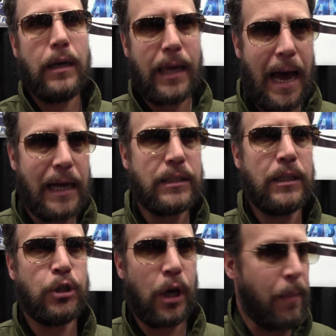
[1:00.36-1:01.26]

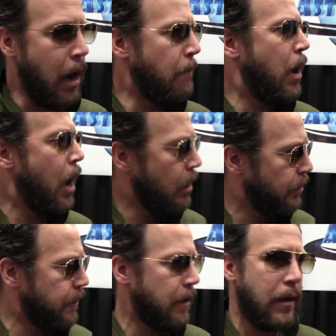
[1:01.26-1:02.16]
Casting took about a month,
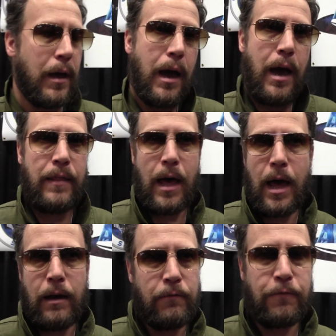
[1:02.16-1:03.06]
and
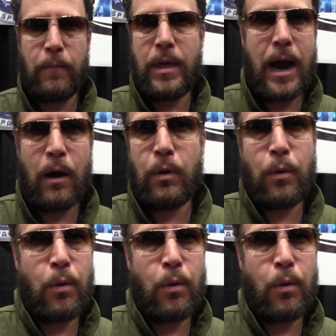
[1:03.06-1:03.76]
then from there we